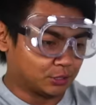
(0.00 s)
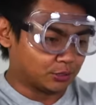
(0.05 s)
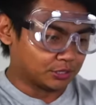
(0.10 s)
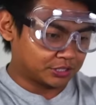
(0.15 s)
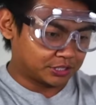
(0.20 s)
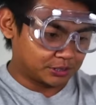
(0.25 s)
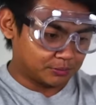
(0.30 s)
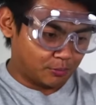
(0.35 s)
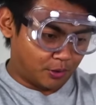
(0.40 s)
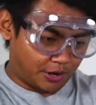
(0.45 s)

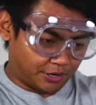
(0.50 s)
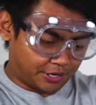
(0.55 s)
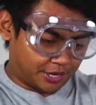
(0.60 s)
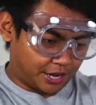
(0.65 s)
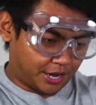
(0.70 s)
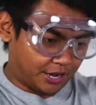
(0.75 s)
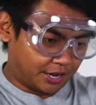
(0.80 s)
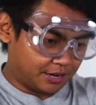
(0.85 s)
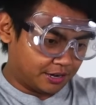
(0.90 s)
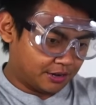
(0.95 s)
Doing some work
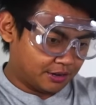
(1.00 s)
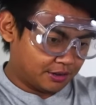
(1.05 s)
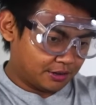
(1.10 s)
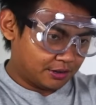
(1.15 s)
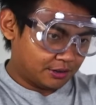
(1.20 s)
here.